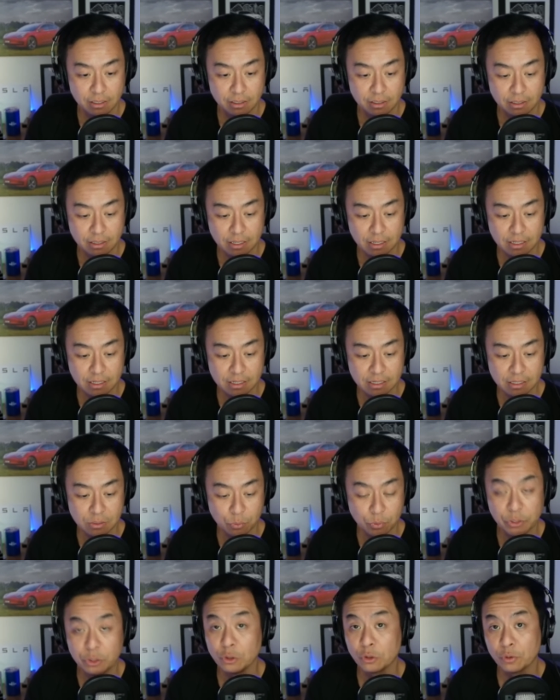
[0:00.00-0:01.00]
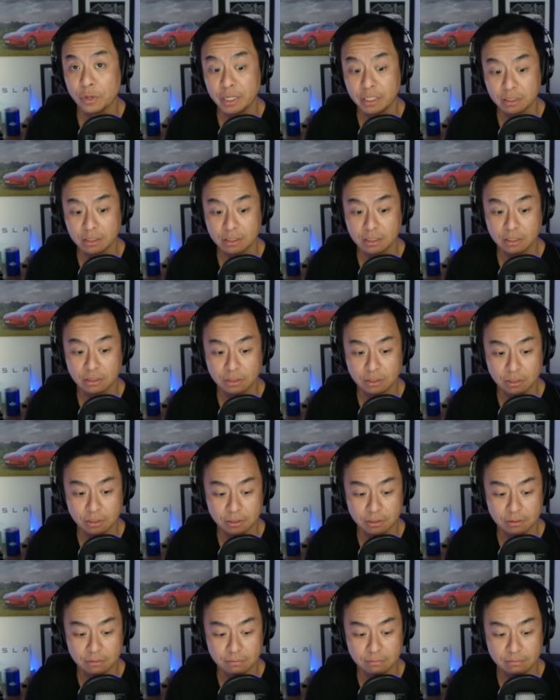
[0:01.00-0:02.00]
with your credits.
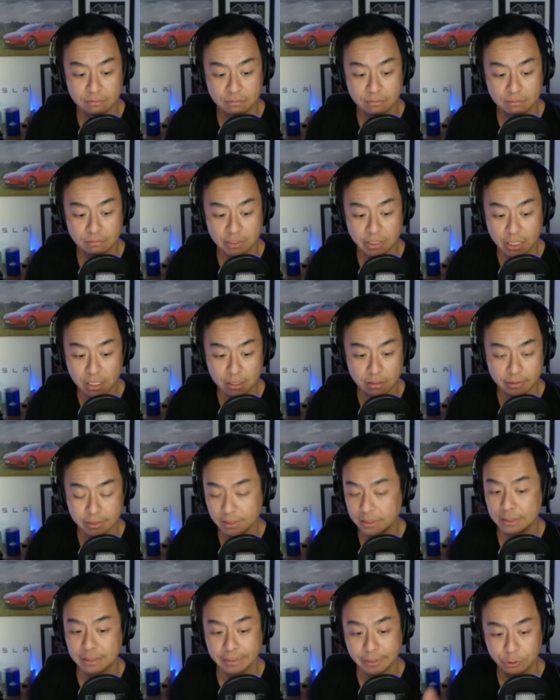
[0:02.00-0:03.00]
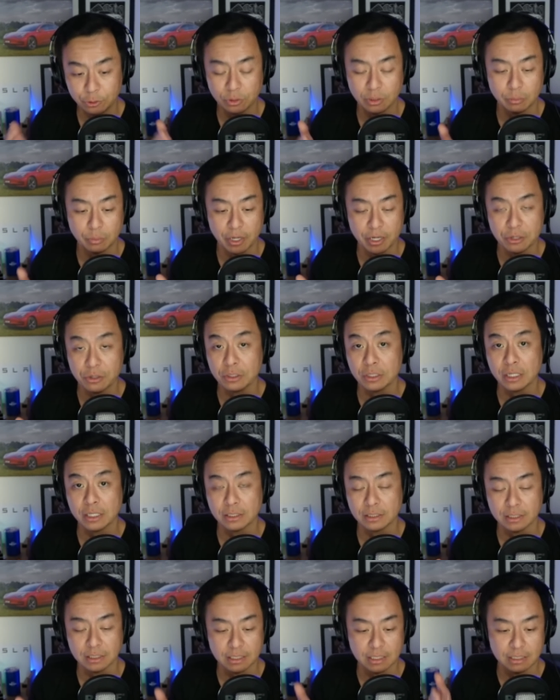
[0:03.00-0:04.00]
So yeah, this is literally brand new,
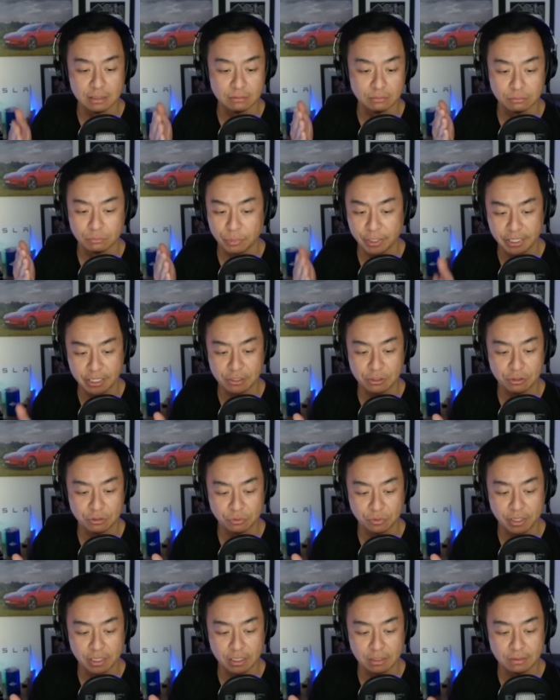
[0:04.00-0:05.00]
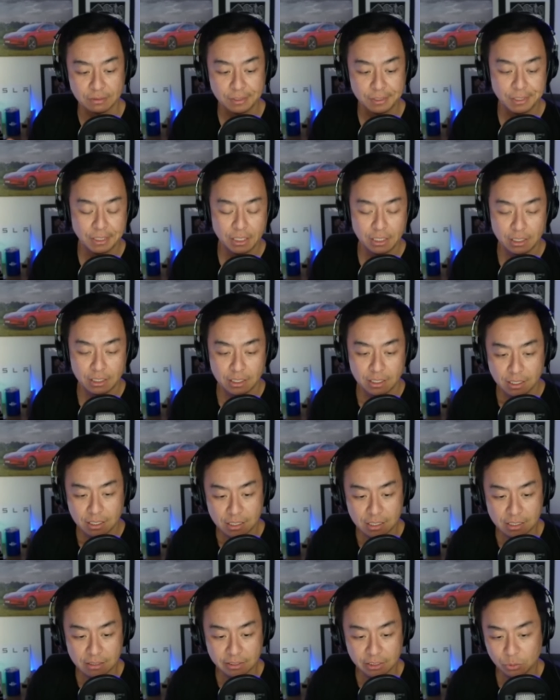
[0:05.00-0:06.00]
guys. Breaking news right now.
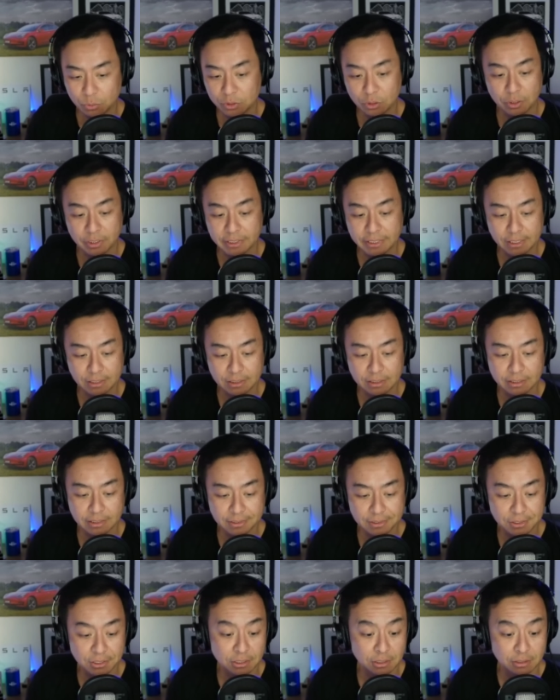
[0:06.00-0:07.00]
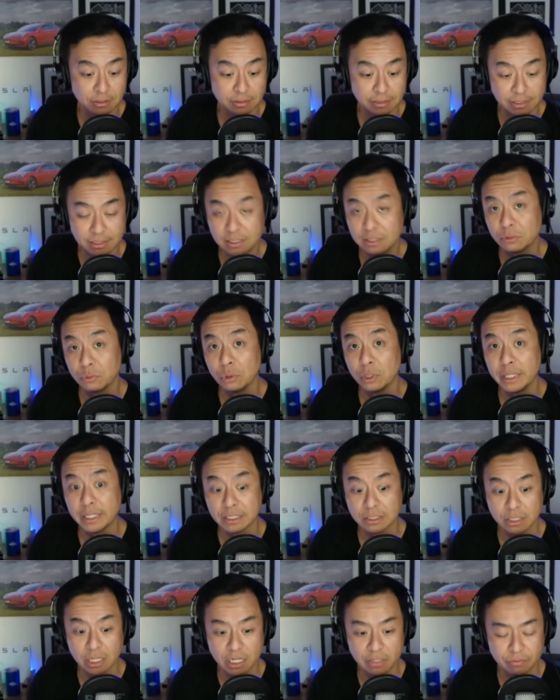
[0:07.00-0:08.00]
This was not here yesterday. So this is really
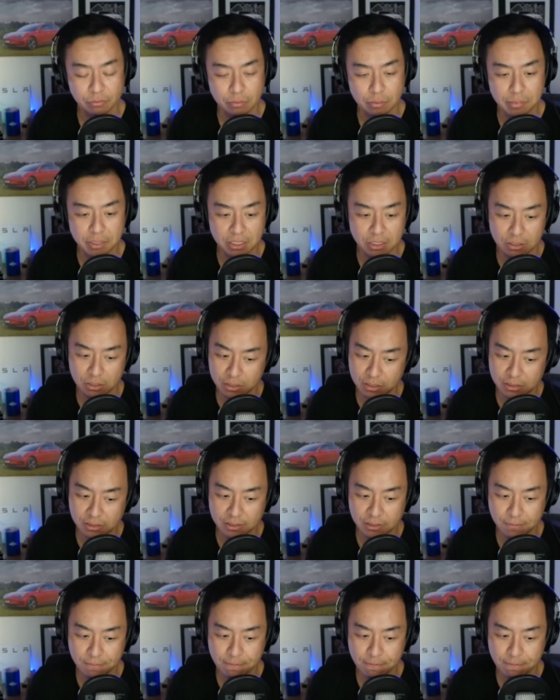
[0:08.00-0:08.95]
exciting for me because